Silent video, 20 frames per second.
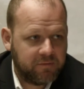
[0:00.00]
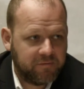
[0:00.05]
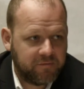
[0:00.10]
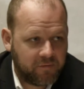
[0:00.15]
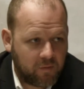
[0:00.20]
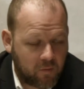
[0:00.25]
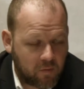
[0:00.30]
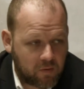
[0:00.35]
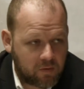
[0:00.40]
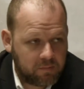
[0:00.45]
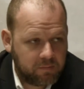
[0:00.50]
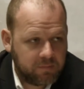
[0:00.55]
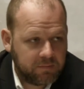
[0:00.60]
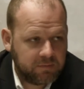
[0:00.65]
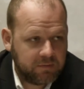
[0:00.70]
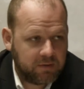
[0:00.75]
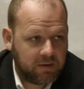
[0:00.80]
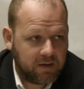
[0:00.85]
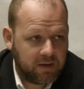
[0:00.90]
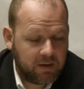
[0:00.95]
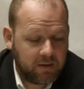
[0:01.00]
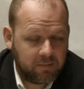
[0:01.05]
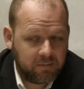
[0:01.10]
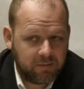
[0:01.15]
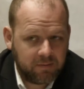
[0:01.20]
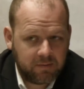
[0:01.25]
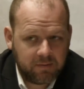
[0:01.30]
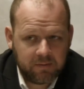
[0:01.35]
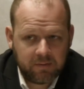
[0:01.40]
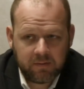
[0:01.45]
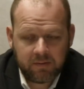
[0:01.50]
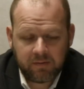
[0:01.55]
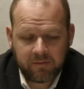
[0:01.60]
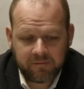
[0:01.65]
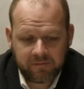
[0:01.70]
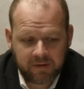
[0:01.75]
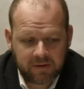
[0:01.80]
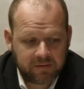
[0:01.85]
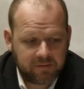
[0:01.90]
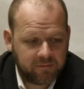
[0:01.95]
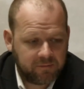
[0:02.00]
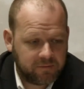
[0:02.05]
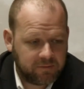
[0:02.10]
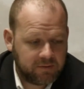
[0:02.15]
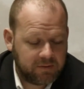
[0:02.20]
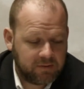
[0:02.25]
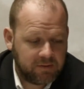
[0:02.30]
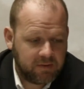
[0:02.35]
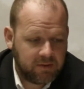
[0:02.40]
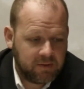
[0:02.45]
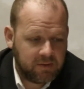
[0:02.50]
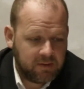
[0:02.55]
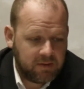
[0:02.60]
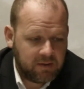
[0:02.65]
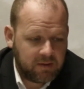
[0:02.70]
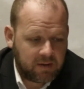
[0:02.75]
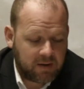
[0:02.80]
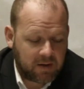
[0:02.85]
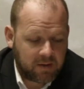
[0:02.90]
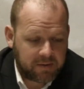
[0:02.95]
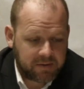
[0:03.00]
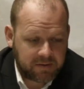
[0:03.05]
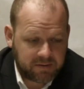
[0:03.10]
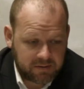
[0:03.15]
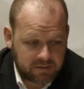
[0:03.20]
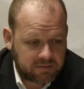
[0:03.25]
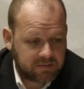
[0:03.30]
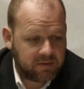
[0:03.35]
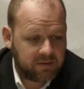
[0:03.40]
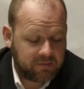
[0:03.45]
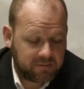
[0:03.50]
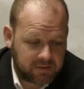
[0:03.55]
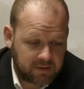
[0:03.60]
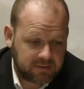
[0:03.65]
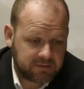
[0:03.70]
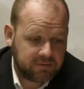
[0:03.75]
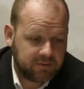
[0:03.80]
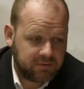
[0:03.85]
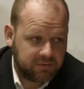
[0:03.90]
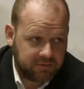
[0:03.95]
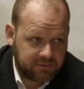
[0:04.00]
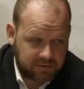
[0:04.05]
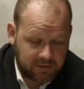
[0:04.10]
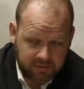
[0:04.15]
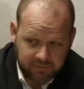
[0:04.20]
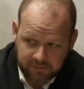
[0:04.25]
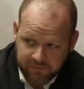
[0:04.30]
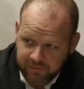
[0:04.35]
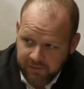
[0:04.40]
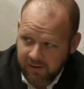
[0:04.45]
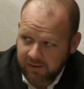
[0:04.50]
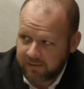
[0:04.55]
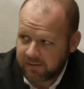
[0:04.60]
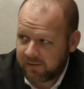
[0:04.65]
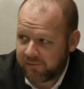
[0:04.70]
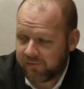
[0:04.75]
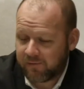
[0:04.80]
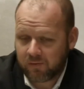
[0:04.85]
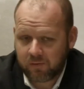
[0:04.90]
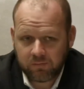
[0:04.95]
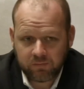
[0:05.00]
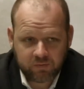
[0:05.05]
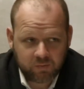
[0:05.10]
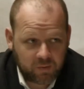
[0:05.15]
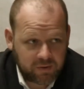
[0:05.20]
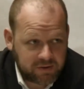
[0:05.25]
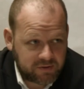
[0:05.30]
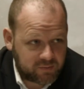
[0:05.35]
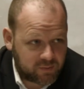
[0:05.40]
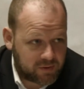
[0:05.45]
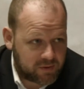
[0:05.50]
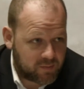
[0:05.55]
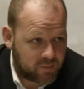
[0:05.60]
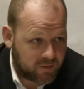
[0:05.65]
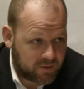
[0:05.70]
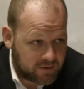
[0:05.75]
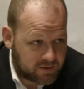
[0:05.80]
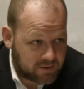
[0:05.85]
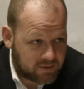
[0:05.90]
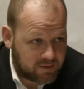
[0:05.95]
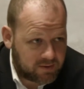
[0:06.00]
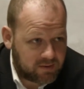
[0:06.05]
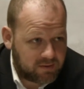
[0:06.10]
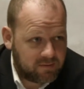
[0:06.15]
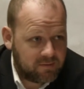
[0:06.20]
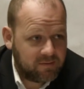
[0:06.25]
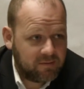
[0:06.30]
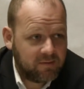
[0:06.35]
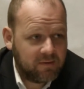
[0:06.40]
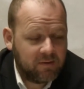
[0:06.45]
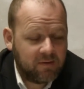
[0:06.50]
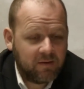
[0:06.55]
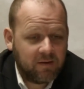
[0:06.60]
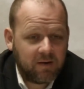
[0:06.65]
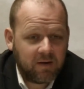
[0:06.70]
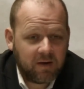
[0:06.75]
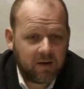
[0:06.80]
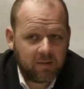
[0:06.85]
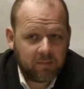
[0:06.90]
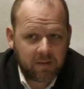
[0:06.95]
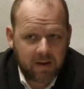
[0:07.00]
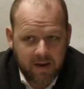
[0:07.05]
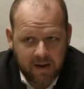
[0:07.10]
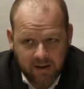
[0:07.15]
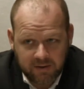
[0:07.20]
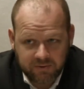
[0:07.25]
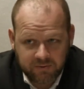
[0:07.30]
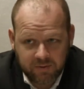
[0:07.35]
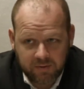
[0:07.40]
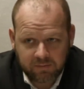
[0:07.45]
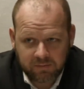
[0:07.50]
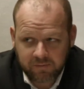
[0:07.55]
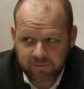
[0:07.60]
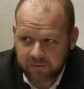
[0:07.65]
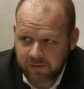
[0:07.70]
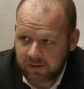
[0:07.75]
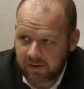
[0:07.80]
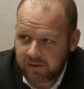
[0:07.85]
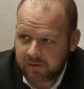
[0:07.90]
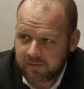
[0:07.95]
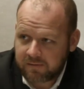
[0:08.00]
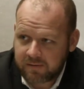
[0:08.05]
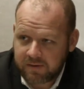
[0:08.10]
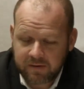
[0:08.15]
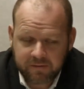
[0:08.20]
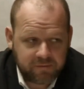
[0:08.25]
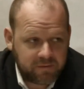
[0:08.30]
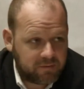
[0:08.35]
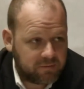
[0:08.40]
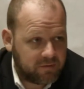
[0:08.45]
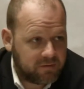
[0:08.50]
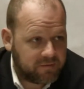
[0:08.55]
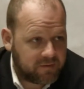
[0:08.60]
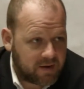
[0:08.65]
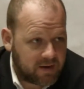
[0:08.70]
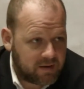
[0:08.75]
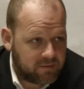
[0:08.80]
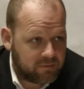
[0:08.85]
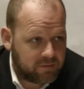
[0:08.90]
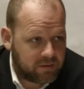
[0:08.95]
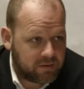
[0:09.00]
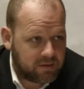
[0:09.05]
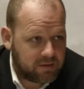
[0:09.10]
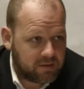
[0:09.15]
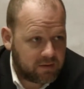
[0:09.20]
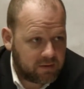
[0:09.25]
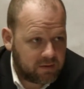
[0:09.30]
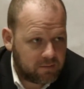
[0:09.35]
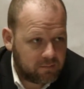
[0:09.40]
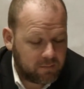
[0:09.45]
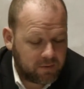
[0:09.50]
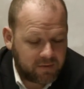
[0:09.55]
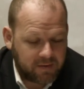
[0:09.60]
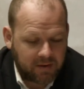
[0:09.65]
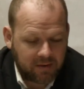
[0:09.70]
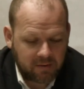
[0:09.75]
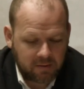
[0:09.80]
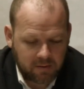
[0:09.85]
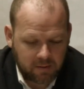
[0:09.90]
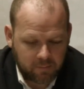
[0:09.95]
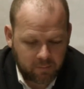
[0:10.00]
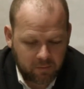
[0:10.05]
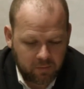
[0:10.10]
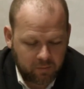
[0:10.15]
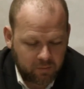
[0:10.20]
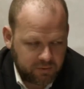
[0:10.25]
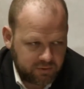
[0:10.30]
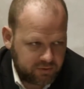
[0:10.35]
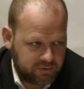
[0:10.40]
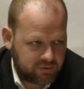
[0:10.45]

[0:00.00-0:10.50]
form, and effectively, like in the state of Texas, you still have to fill out that form 2021 again, and you have to fill out your 855 again, but that number would